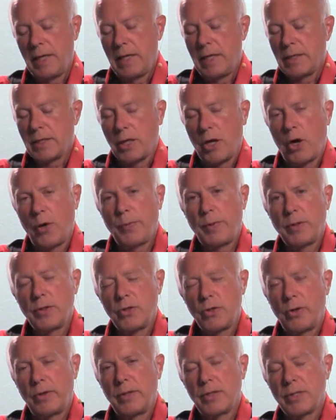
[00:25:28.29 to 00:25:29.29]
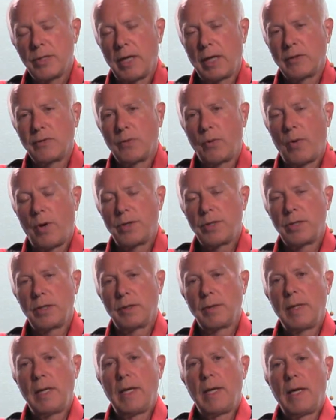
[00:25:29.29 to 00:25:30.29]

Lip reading: So I hope you enjoyed this. Thanks for watching.